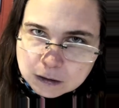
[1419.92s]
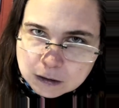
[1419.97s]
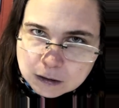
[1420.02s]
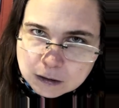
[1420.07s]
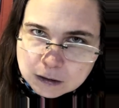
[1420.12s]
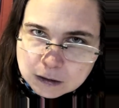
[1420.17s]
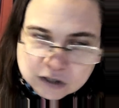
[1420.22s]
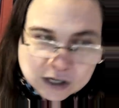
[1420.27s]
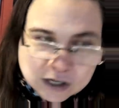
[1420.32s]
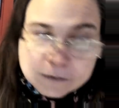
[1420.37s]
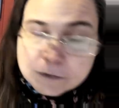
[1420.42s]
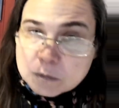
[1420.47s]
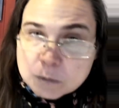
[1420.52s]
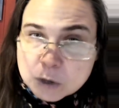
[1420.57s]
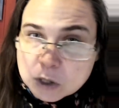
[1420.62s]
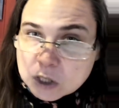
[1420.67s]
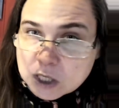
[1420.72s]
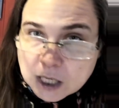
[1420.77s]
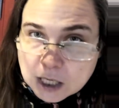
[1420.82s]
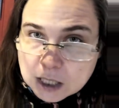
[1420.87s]
She never
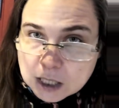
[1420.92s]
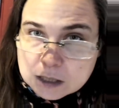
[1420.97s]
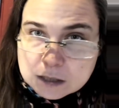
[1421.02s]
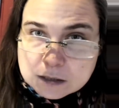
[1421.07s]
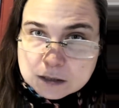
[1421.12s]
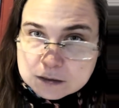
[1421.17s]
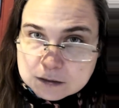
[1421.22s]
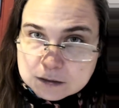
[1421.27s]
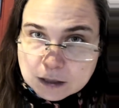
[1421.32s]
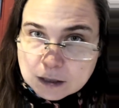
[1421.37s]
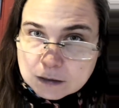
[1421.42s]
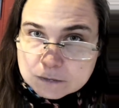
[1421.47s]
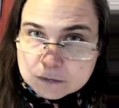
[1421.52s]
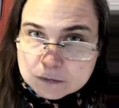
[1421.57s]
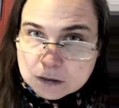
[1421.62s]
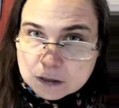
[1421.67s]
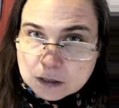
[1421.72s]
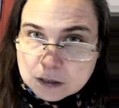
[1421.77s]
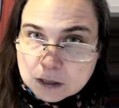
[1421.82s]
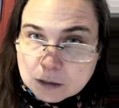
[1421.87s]
communicated this stuff,
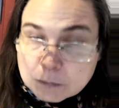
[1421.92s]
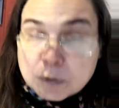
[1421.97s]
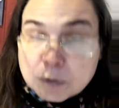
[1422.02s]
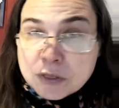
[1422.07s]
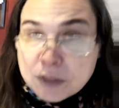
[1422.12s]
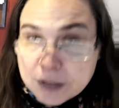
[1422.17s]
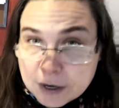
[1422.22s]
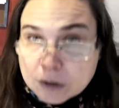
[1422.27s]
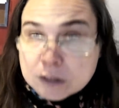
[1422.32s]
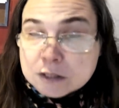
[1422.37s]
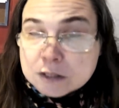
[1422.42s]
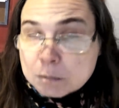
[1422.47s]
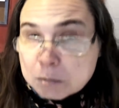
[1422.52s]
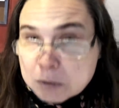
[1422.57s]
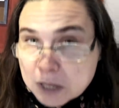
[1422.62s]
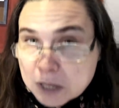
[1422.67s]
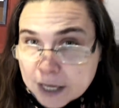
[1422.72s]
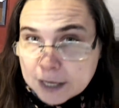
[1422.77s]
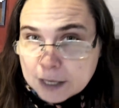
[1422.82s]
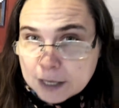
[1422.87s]
but they are to
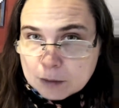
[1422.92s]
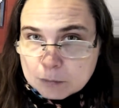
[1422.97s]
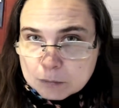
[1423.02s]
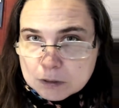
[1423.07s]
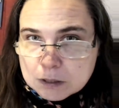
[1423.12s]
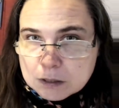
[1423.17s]
blame.